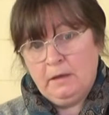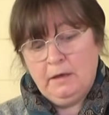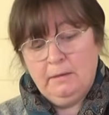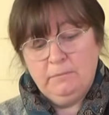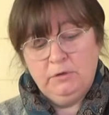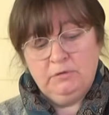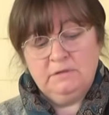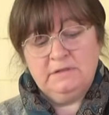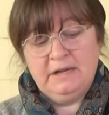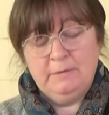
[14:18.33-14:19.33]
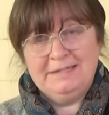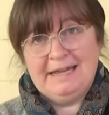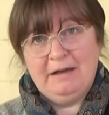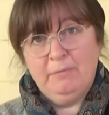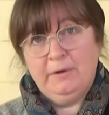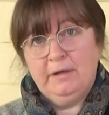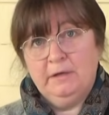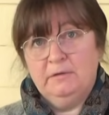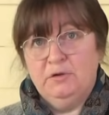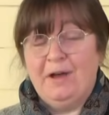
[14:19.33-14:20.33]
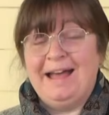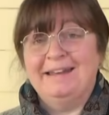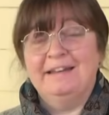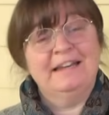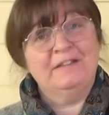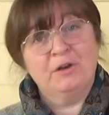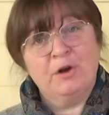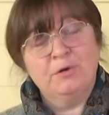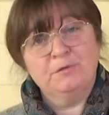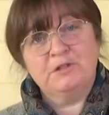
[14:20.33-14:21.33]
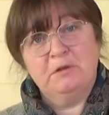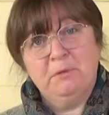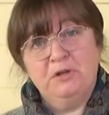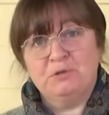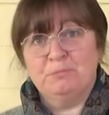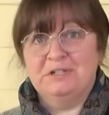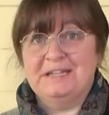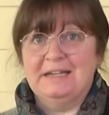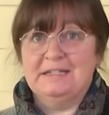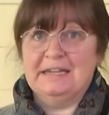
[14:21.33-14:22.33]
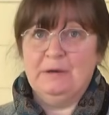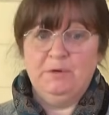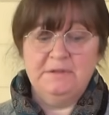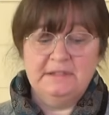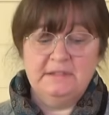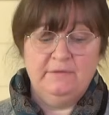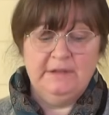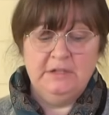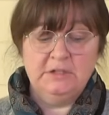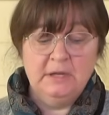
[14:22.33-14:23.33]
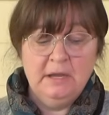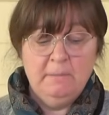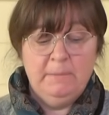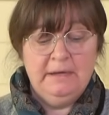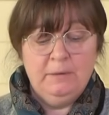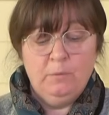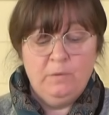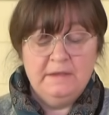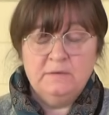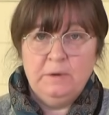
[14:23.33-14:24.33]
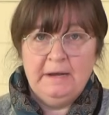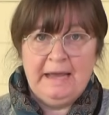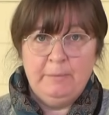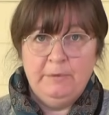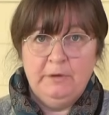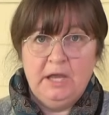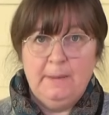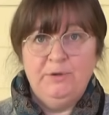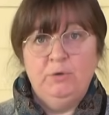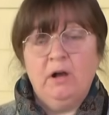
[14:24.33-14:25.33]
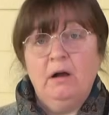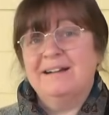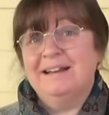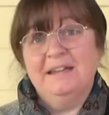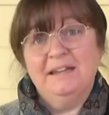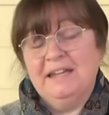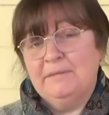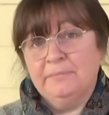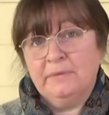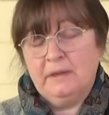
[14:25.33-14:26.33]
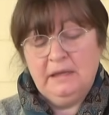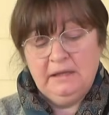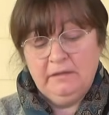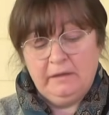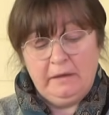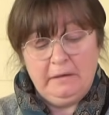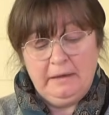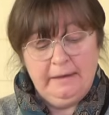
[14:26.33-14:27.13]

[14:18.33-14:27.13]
You can slow it down by not handling the gold so much and protecting it once it's finished, but this will happen. You can't clean it either.